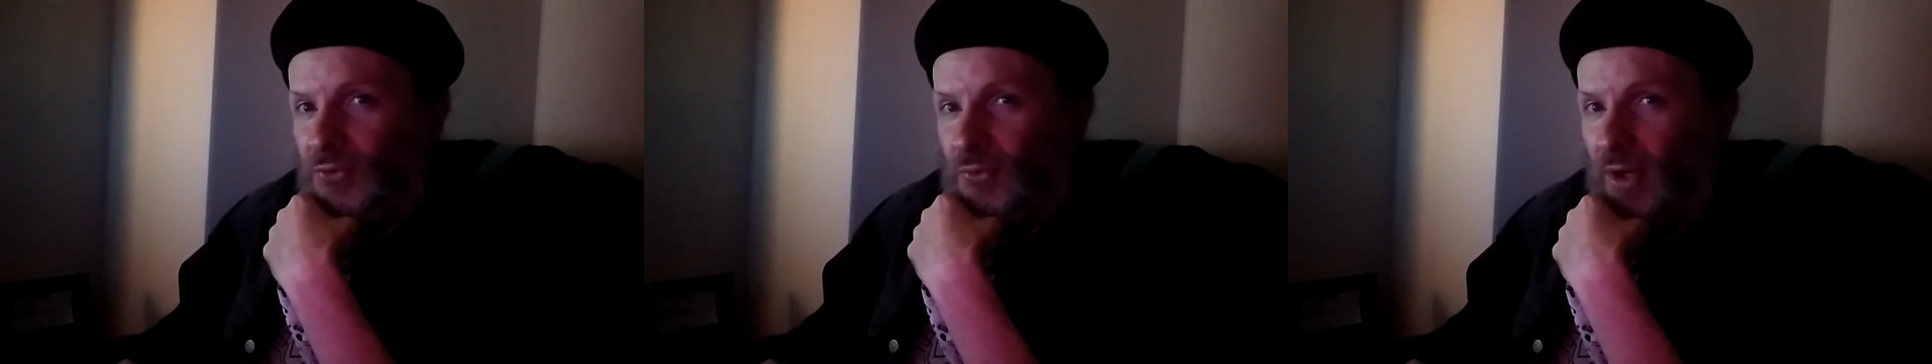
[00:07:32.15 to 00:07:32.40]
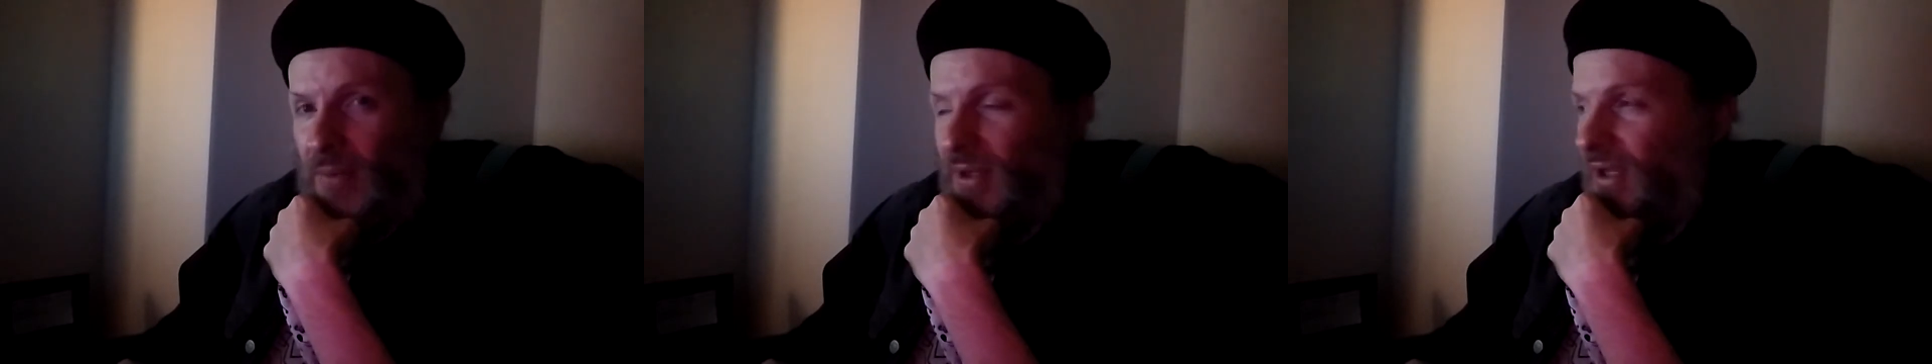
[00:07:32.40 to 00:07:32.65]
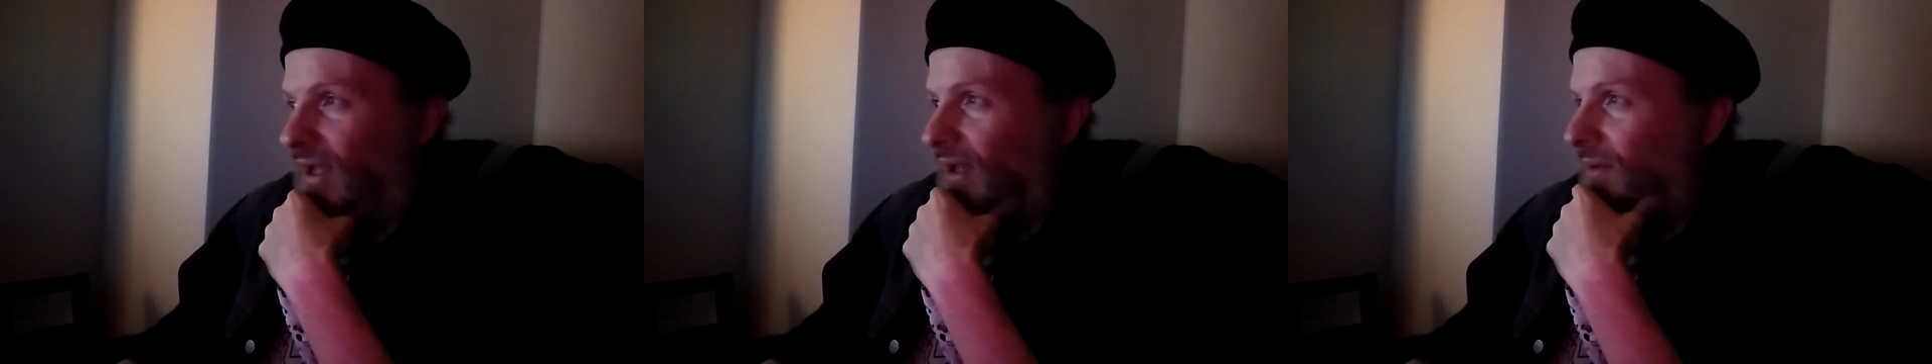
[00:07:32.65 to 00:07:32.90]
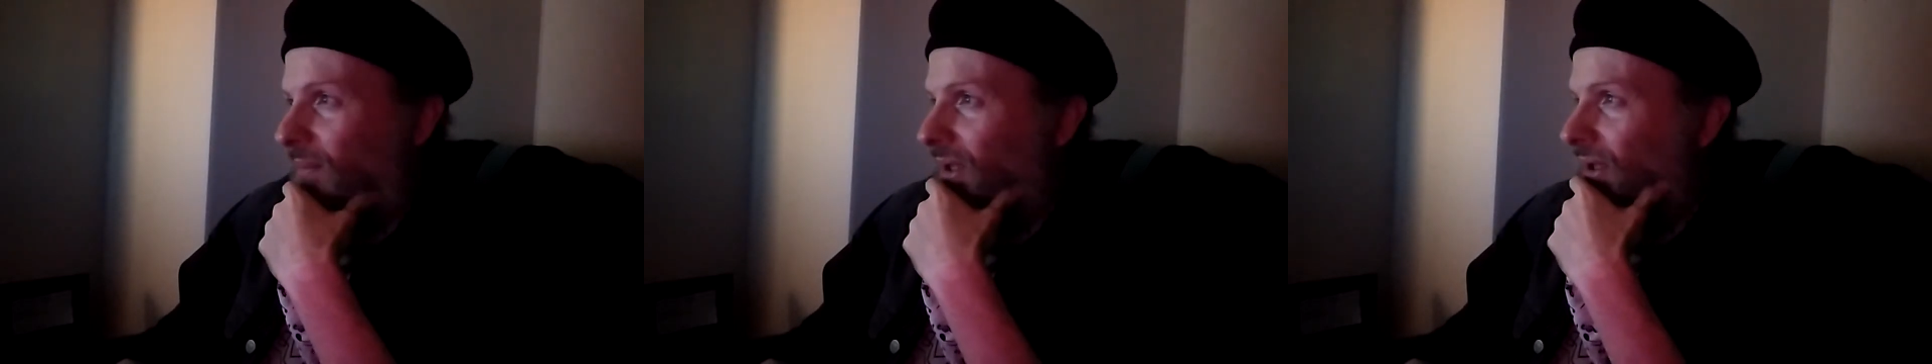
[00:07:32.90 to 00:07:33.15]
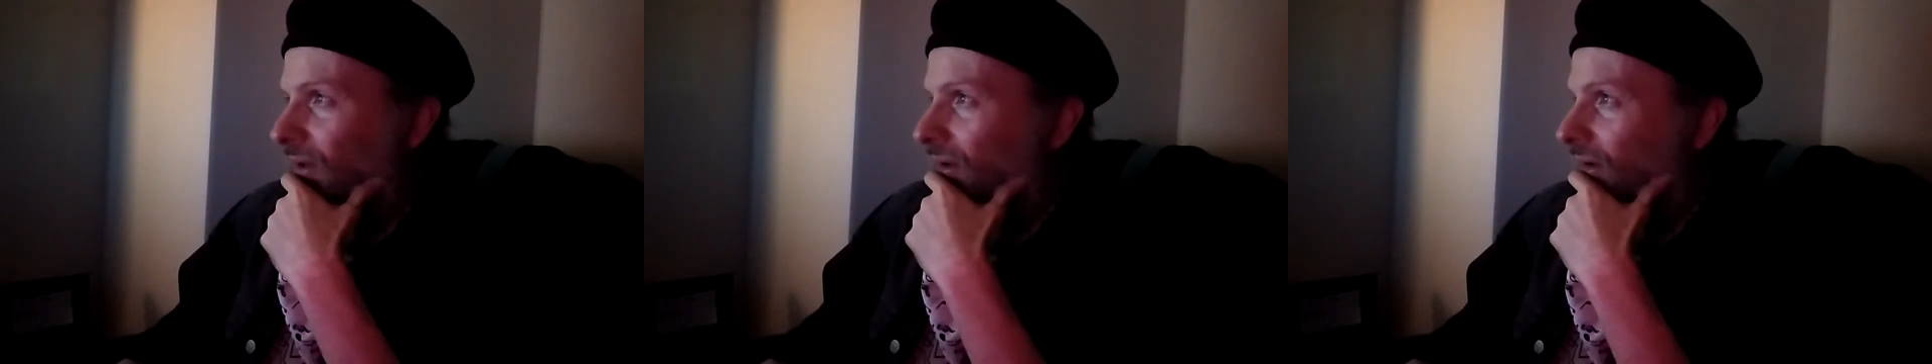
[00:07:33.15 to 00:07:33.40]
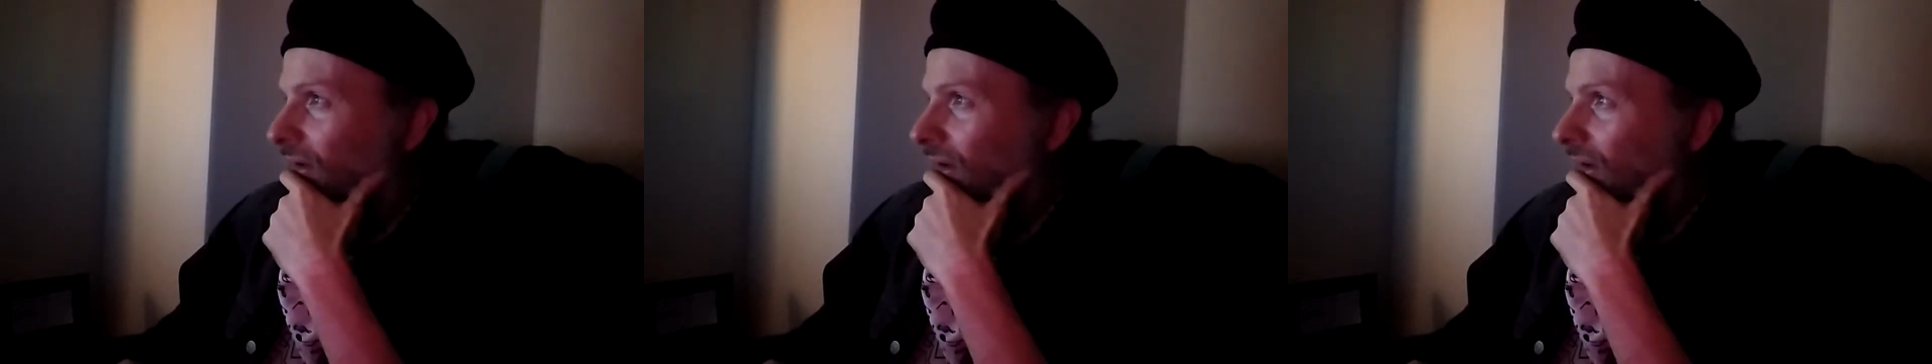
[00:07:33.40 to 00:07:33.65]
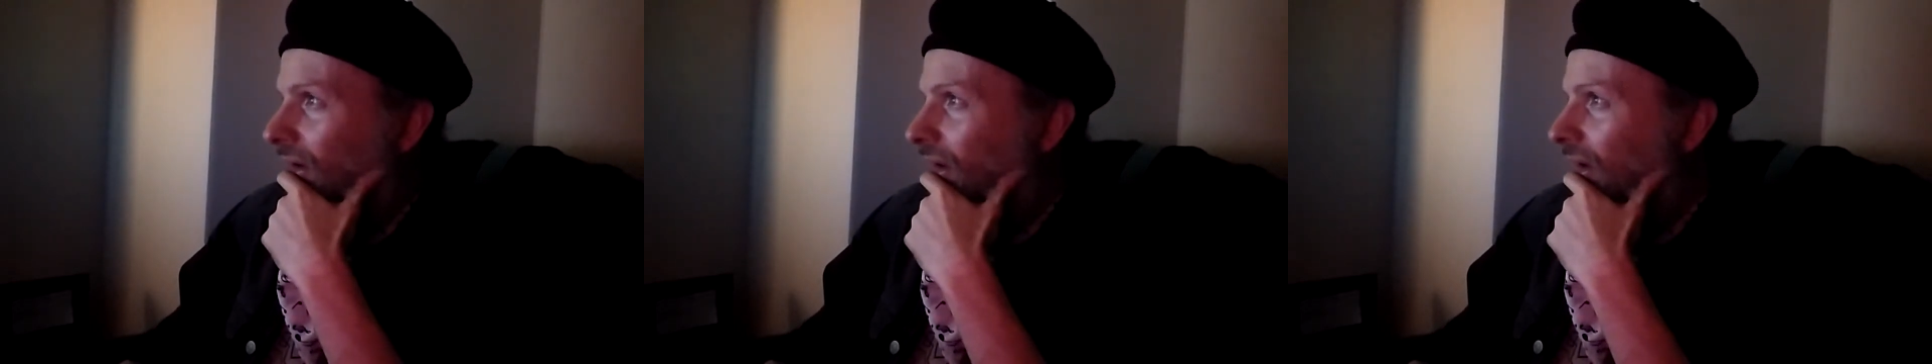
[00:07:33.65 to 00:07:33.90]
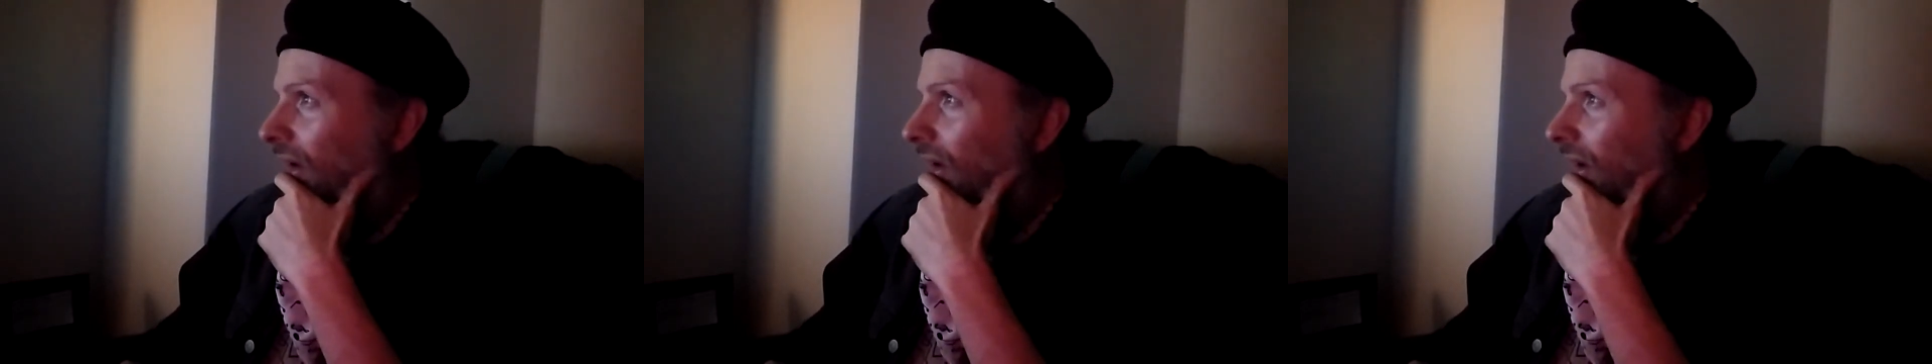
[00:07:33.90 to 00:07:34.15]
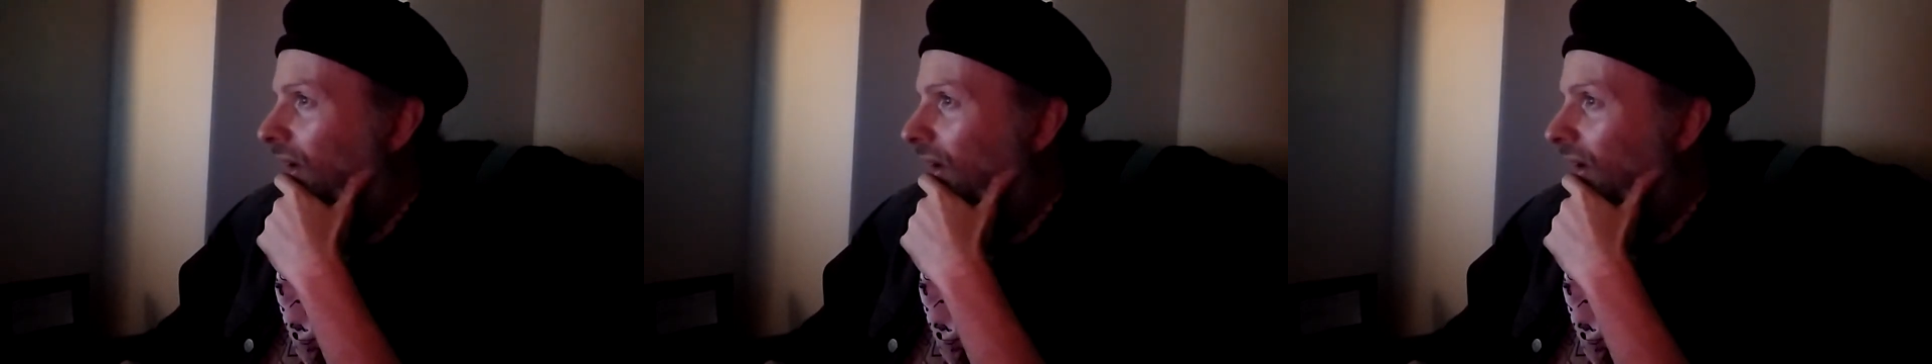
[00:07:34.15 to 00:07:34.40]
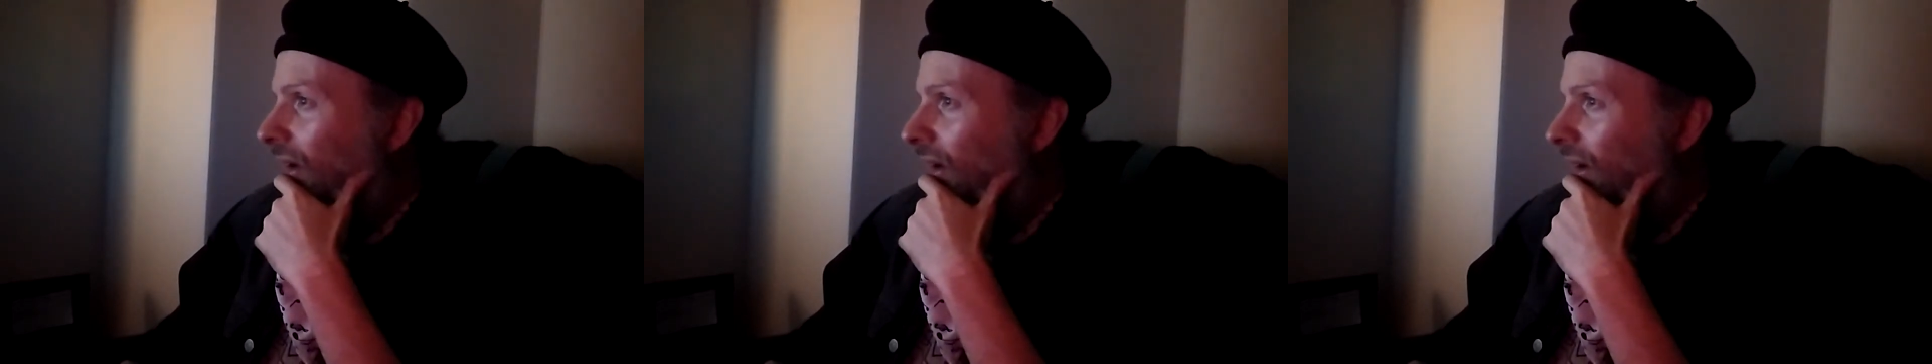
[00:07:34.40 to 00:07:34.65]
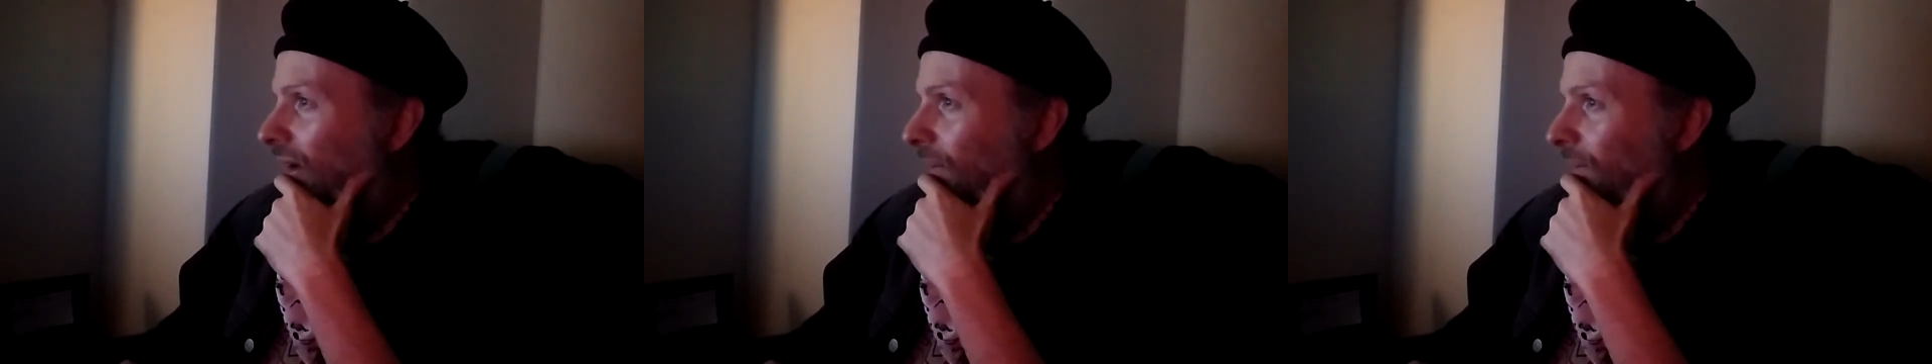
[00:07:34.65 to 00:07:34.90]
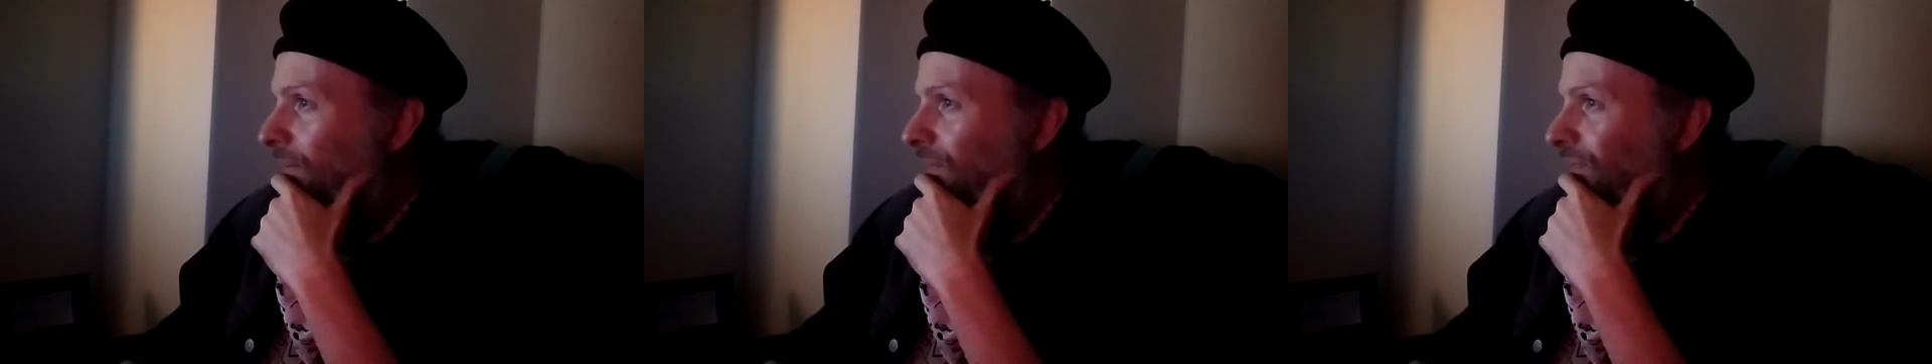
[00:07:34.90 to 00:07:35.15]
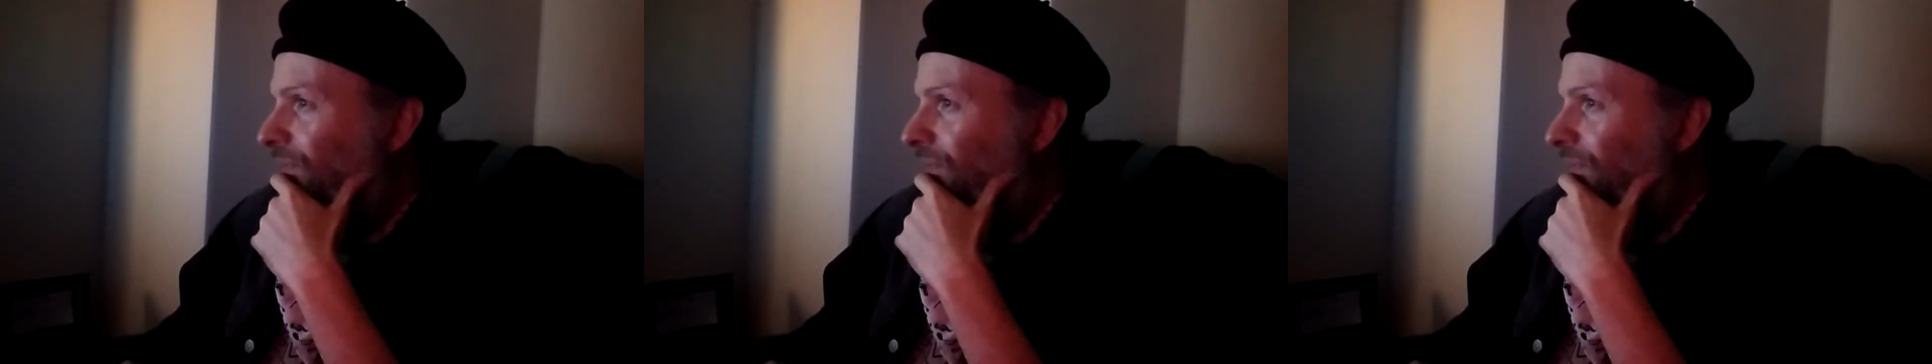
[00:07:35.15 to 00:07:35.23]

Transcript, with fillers: Dream Academy. Um,